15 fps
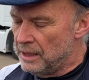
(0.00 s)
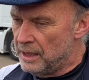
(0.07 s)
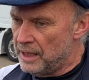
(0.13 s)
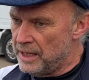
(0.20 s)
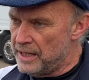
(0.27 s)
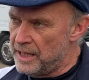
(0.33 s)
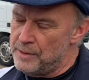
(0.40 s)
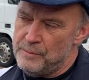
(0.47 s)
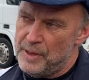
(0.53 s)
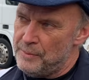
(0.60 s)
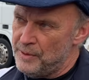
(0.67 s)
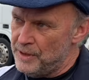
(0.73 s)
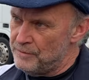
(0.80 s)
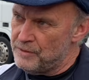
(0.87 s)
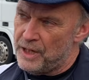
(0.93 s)
and then maybe
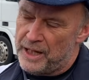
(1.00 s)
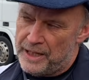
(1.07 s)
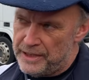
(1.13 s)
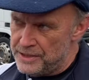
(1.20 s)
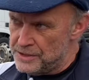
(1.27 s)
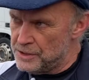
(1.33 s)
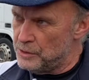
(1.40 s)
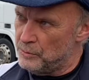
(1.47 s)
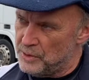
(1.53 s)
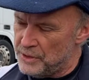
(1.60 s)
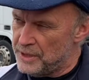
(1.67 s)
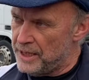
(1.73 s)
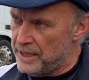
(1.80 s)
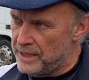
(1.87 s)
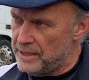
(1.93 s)
you've got ice toward
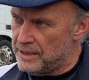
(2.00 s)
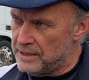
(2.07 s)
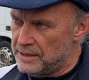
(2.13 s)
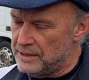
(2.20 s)
the end,